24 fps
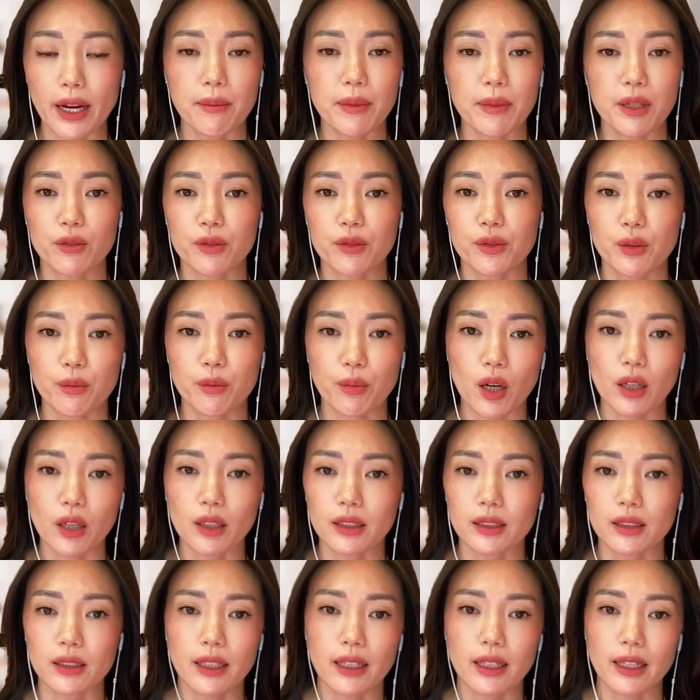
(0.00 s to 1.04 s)
I mean, it was the
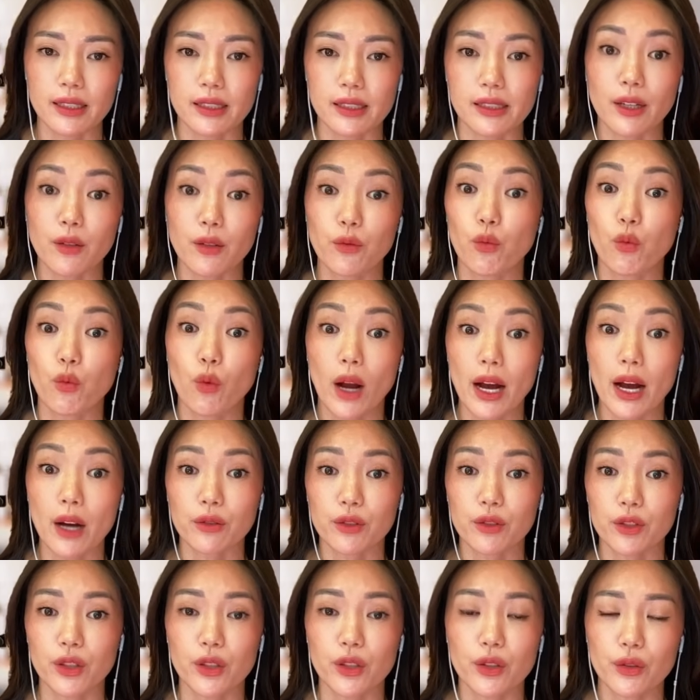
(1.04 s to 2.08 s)
product that I said wow
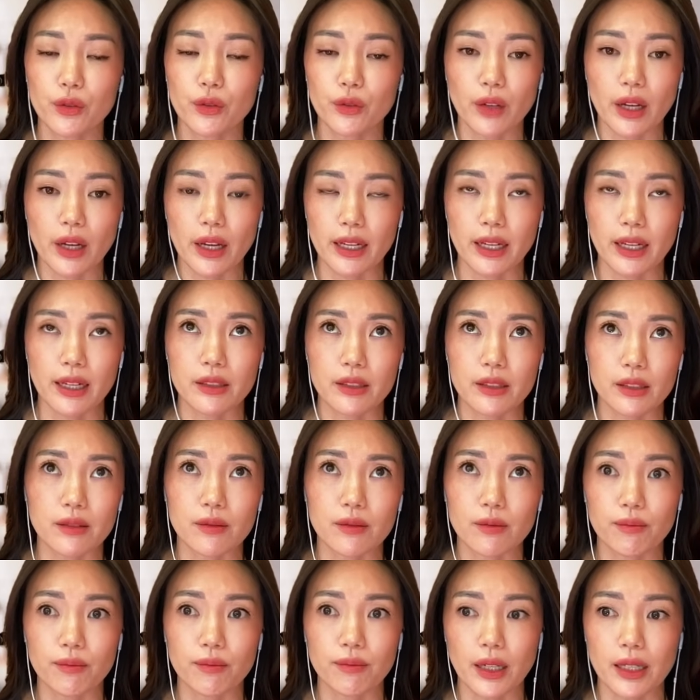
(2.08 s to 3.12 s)
to, and I
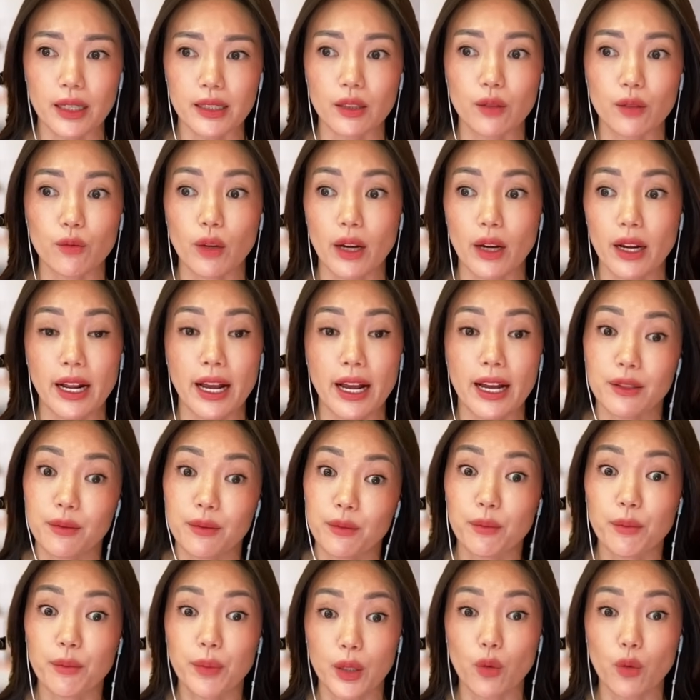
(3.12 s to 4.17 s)
said, and it has
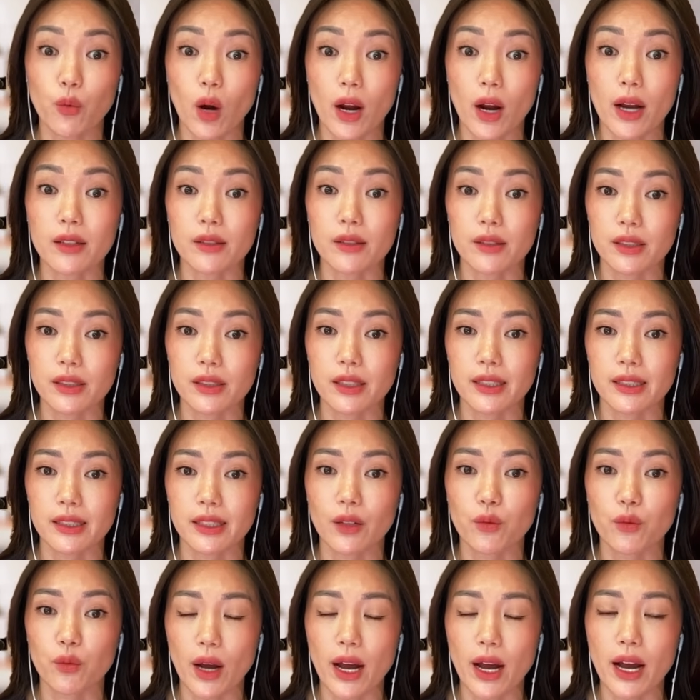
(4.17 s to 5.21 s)
been a while since I
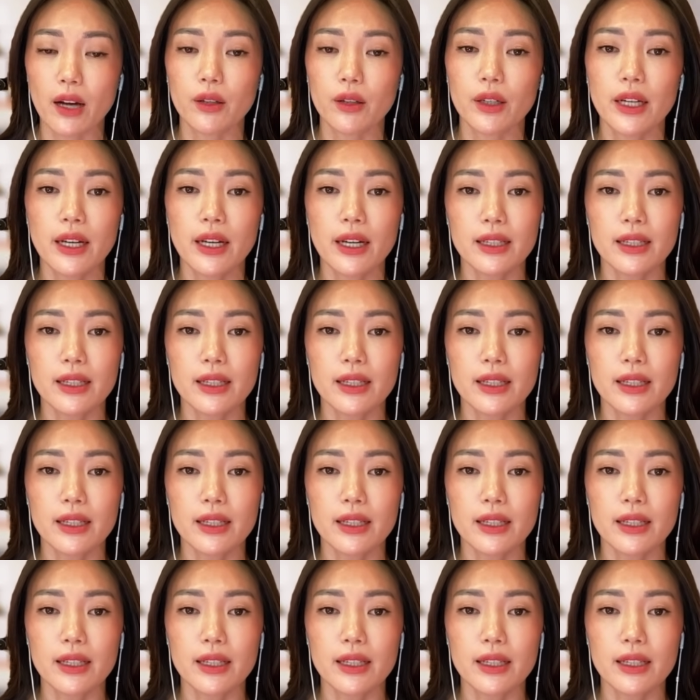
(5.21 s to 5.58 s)
said wow.